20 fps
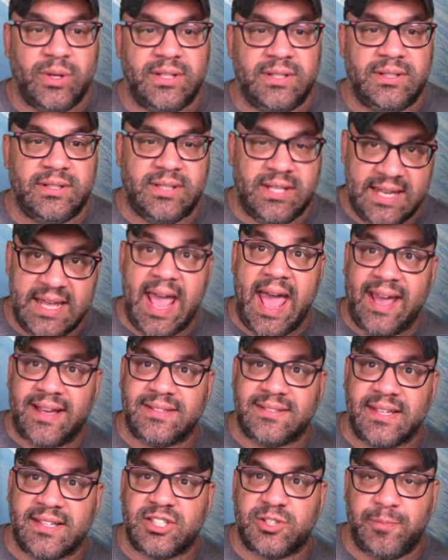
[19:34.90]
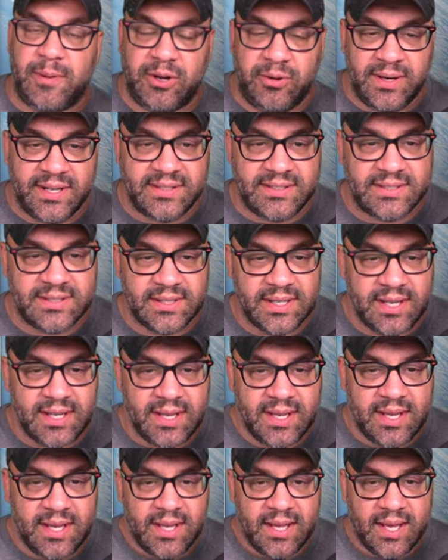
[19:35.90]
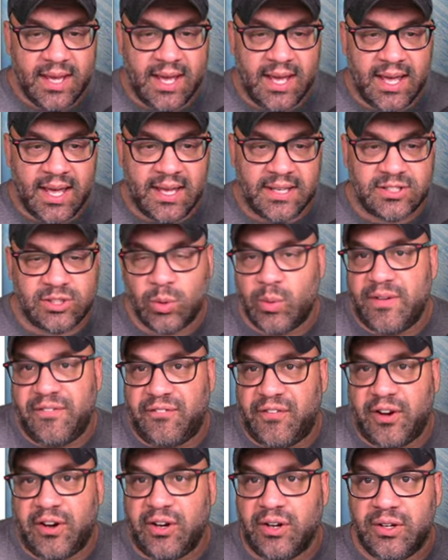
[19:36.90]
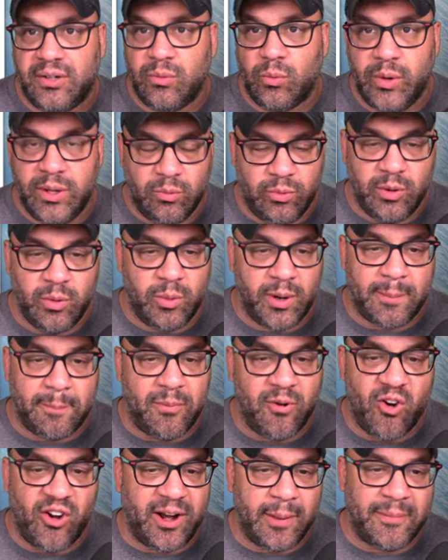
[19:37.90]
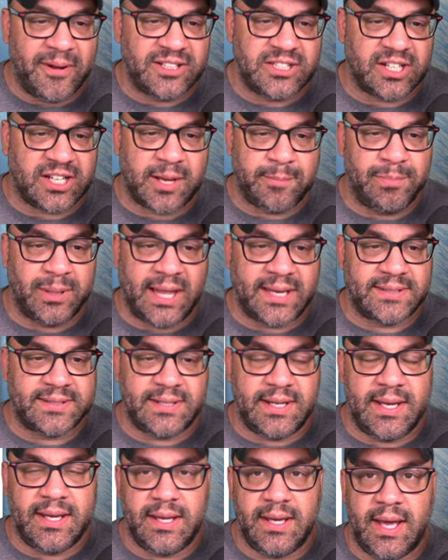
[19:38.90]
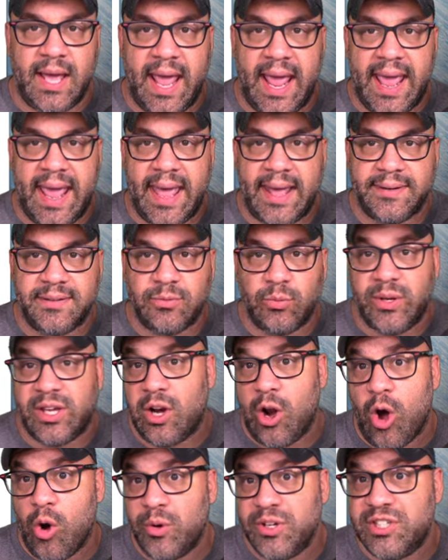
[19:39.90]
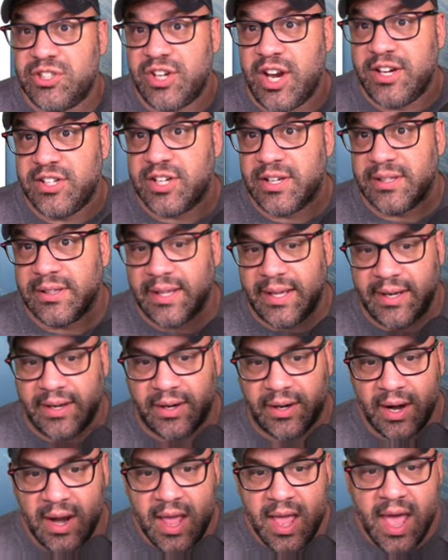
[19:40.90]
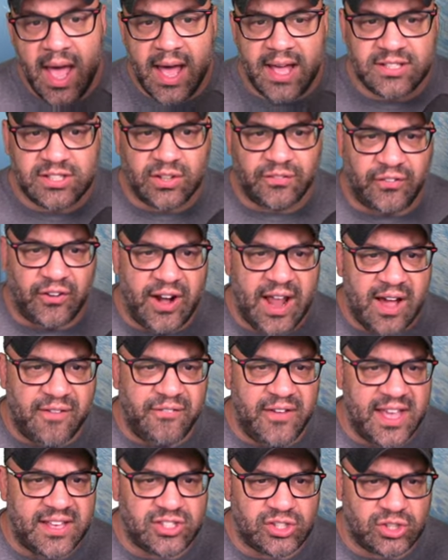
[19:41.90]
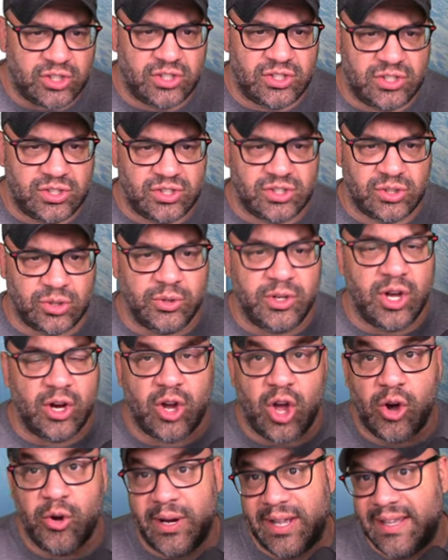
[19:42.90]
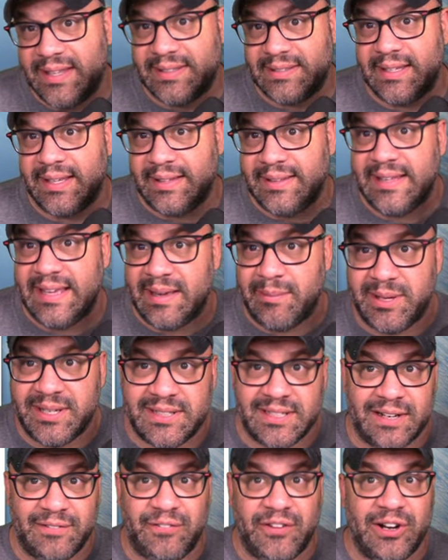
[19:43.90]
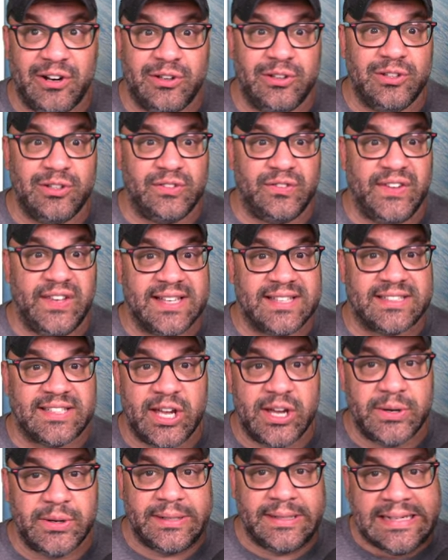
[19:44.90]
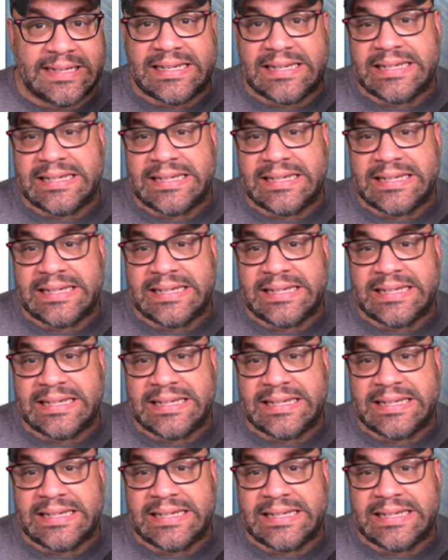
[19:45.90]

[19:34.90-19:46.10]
a DX experience. Uh, so we figured we, we would avoid a bunch of complexity and we can always change it later. Uh, so for now, VS Studio Code is in the image. And if you don't use VS Code,